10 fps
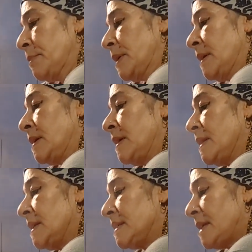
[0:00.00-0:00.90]
Put it
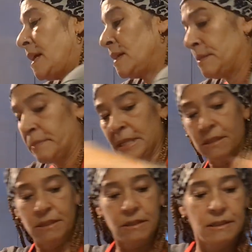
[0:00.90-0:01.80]
on this
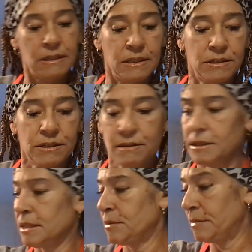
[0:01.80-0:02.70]
element,
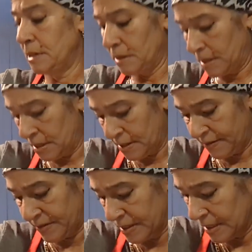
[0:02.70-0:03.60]
and this one off,
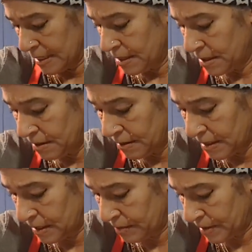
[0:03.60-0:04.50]
and
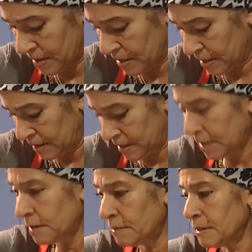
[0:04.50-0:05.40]
this one on a
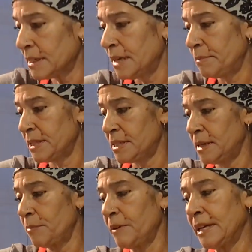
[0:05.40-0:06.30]
low, keep it
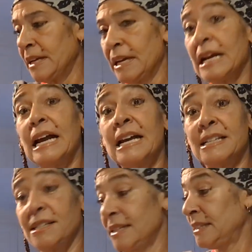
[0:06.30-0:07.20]
simmering,
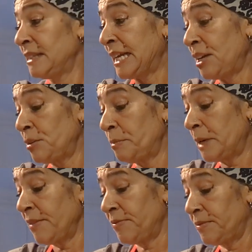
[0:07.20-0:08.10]
and ladle
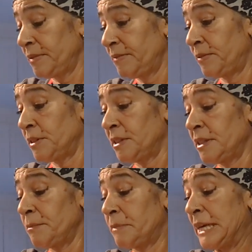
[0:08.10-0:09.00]
by
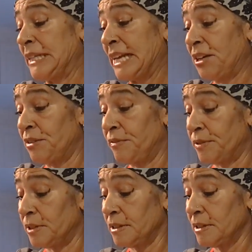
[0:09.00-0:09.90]
ladle
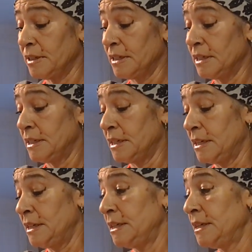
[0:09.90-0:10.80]
full,
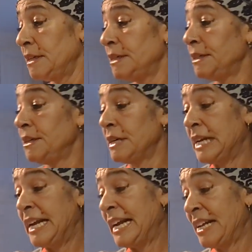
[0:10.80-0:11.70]
you're
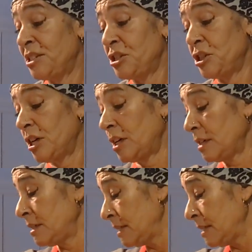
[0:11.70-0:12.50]
gonna add stock.